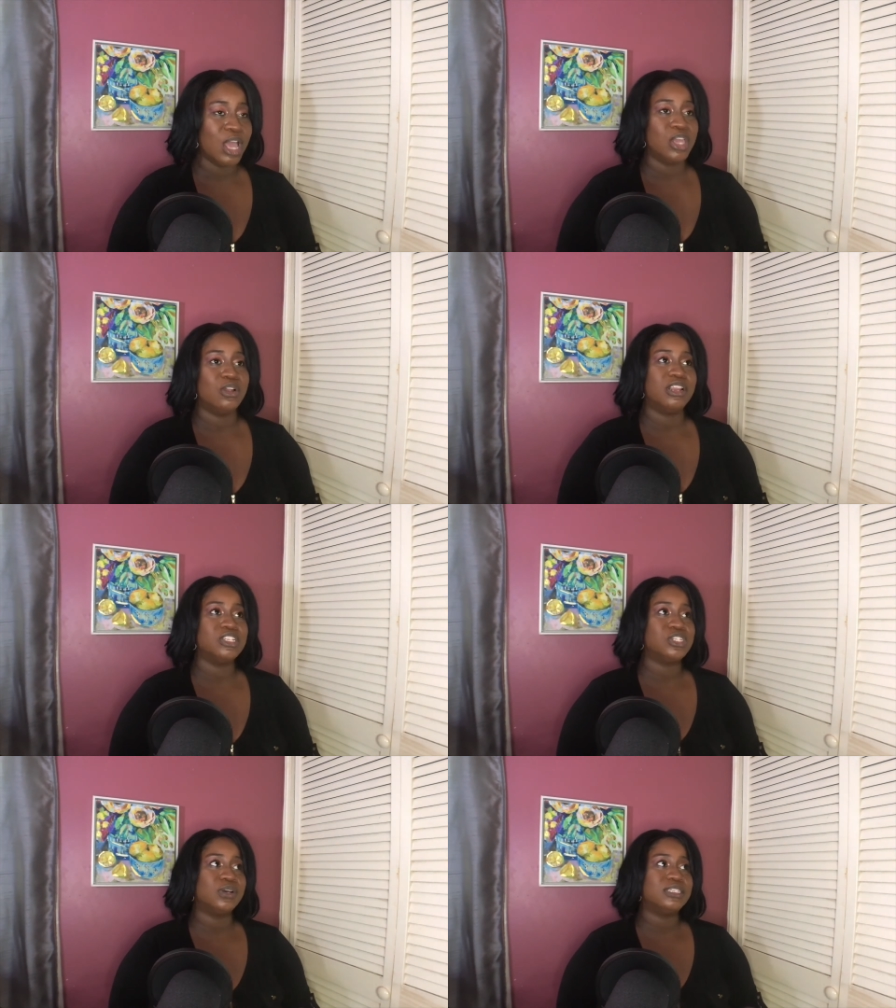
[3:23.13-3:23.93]
You'll
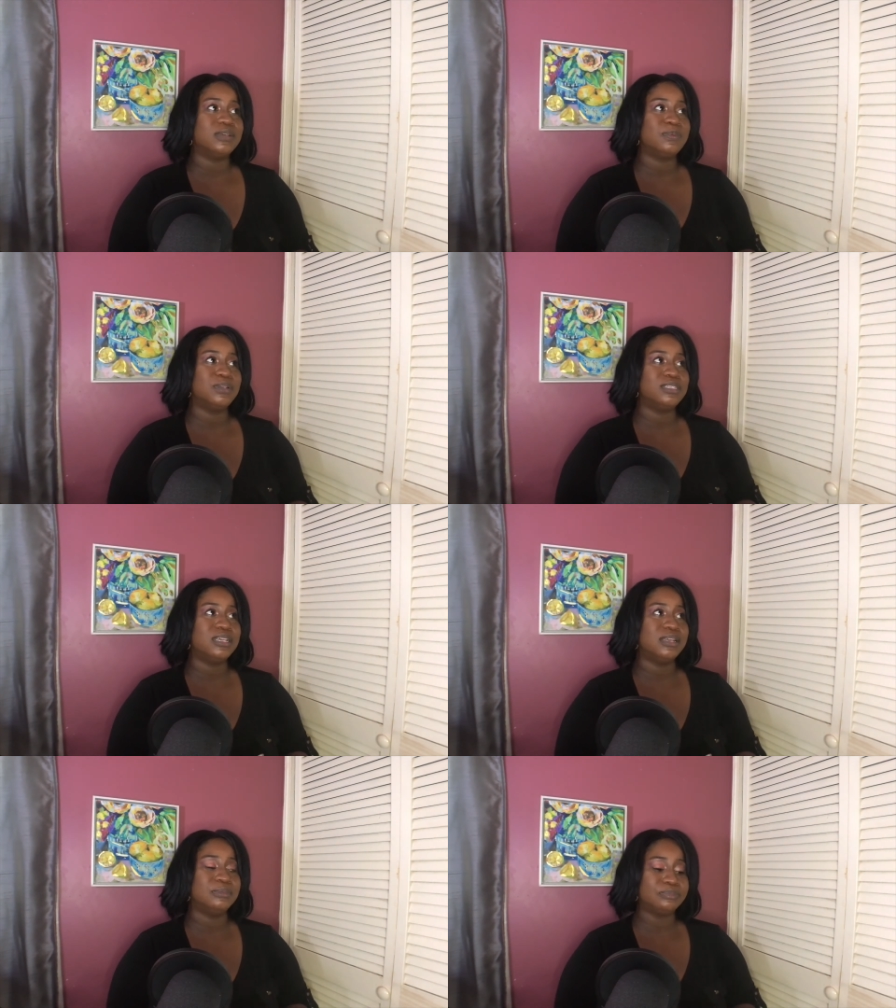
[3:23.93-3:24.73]
ensure to put
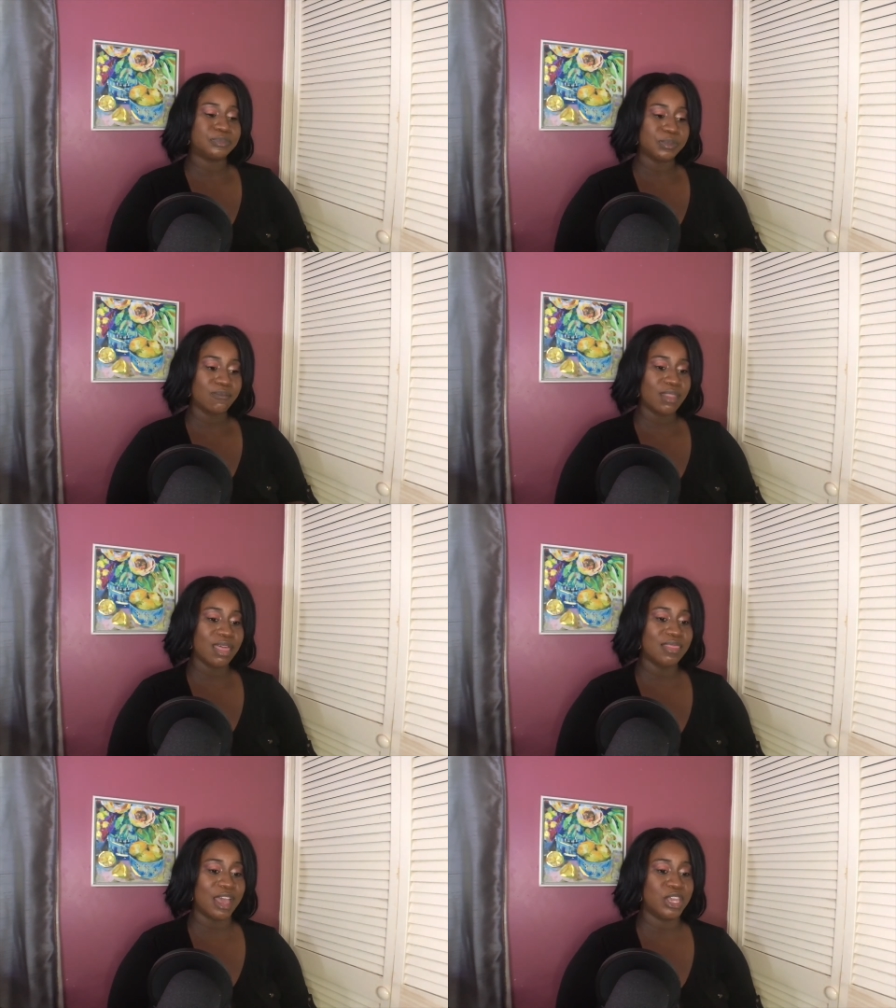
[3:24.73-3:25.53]

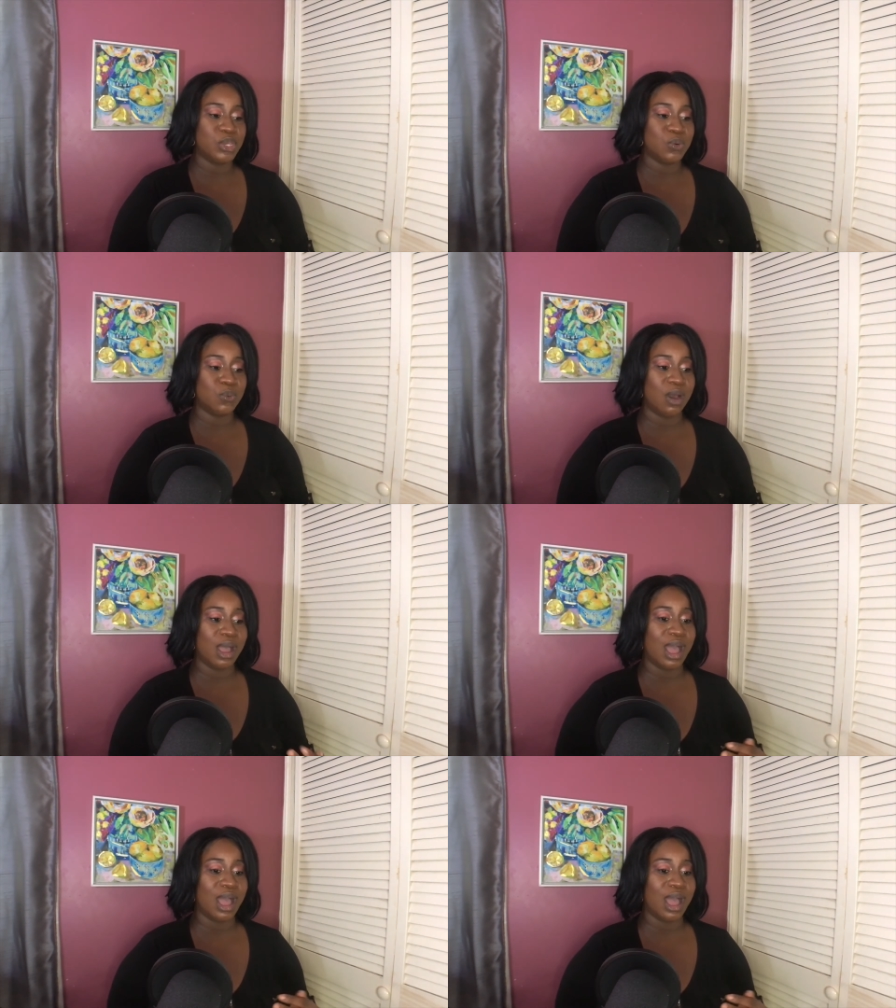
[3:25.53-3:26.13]
that you